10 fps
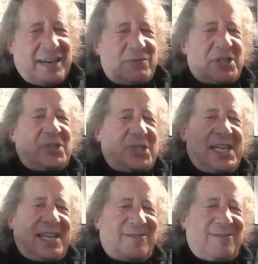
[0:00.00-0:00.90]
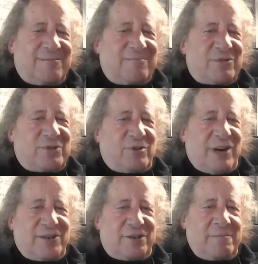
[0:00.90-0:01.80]
that was a standard
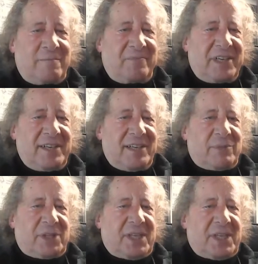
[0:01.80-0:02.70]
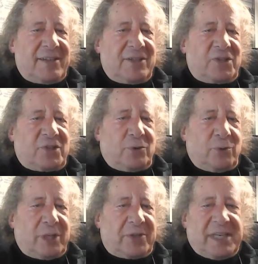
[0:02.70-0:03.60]
structure. But then the
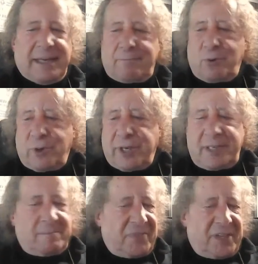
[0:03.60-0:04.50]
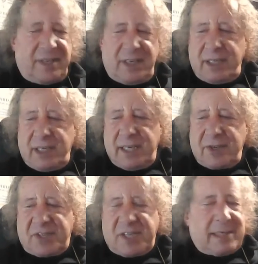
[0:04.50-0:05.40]
school at that point
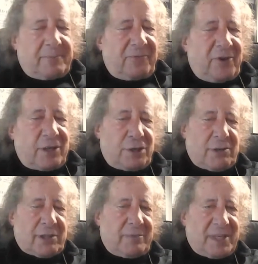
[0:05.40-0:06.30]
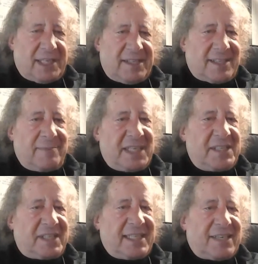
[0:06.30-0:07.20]
set up functional committees
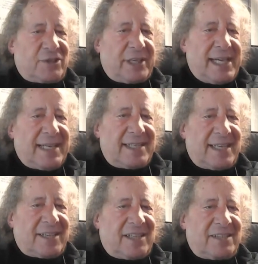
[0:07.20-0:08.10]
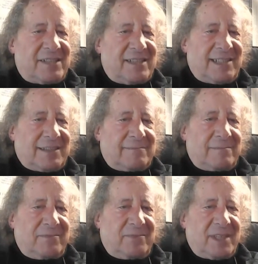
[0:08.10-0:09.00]
that actually had to get things done.
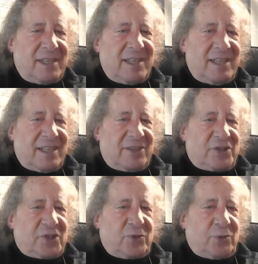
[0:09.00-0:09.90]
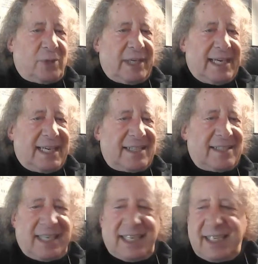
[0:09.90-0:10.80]
The school
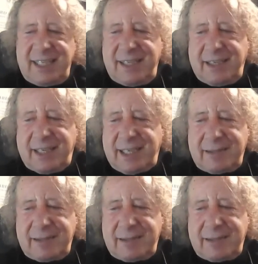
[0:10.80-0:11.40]
had a